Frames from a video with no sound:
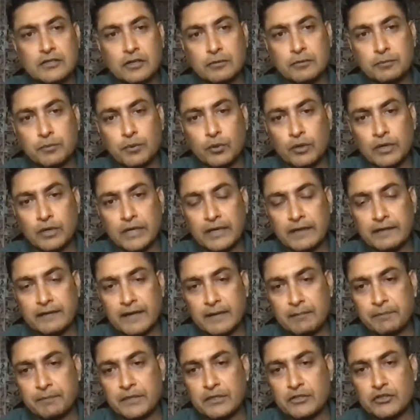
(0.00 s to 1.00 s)
is not bowling,
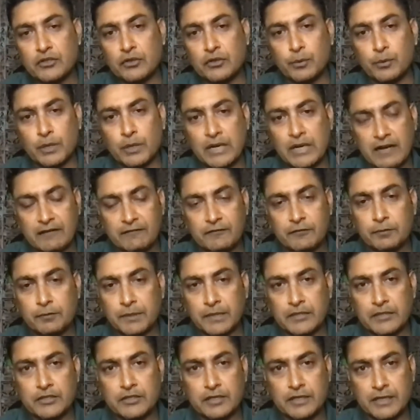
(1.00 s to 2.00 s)
that means you will have to
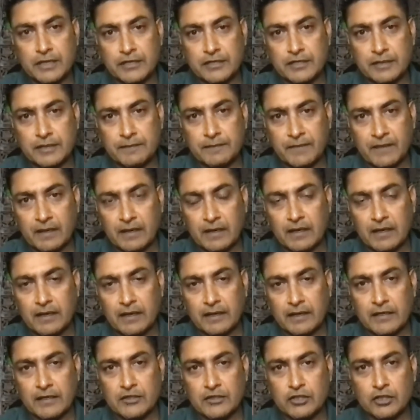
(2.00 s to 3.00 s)
play Jadeja. Uh,
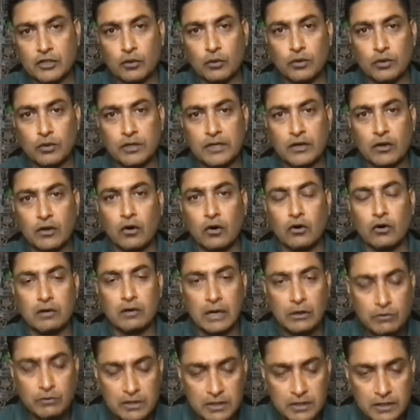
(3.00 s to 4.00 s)
he's the only
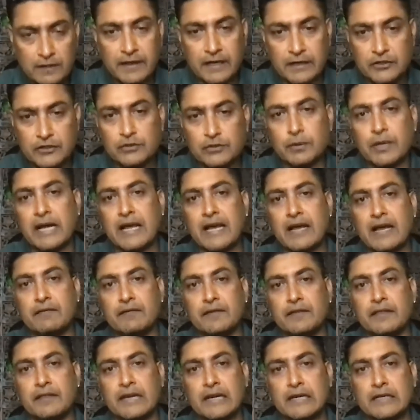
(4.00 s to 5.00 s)
all-rounder that you
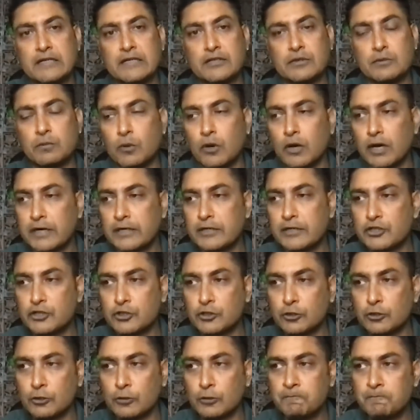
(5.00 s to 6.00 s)
have in that squad.
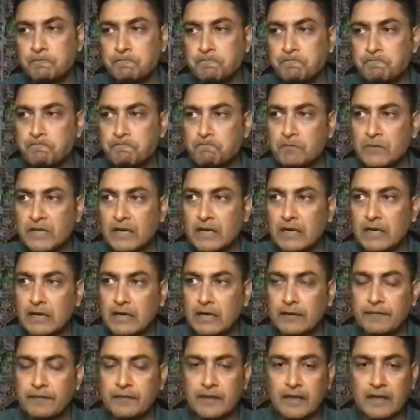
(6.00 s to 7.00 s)
So
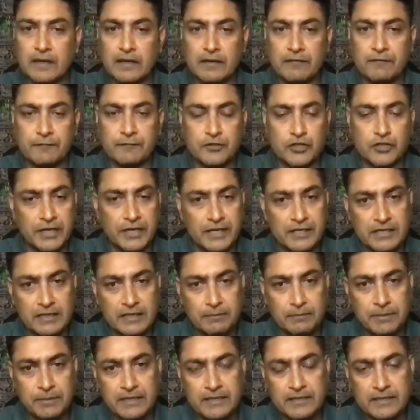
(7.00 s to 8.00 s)
uh, then if
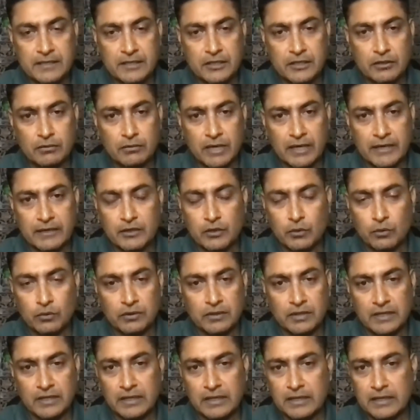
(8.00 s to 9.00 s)
Jadeja plays, then you, I
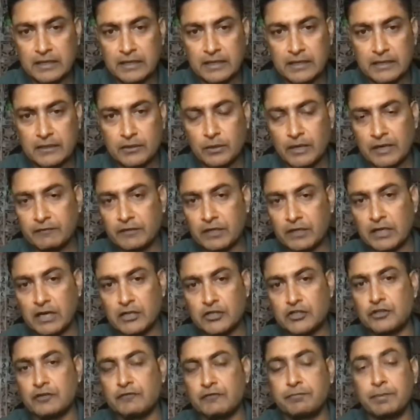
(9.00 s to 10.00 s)
don't think uh, you have the
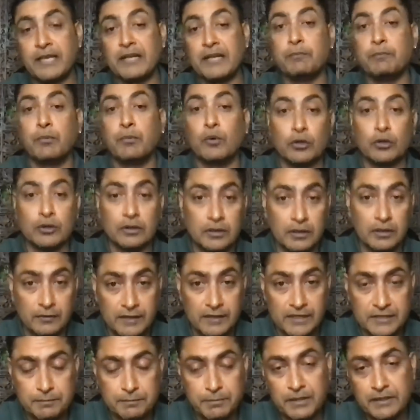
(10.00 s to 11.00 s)
luxury of playing both the
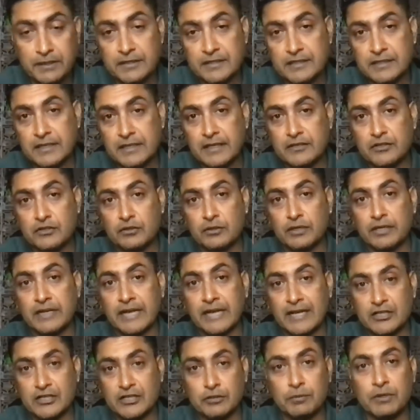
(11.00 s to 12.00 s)
wrist spinners there. So it
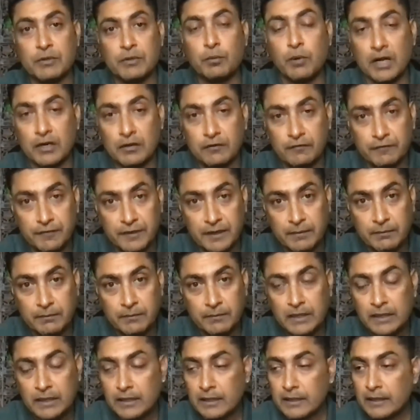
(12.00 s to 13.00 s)
has to be one of
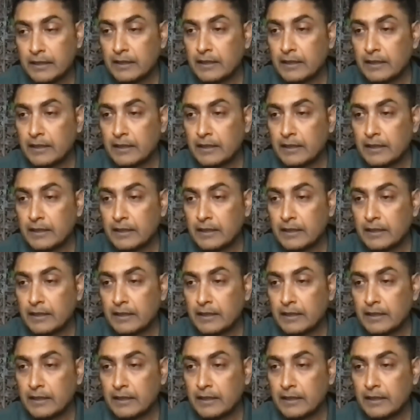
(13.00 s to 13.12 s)
them.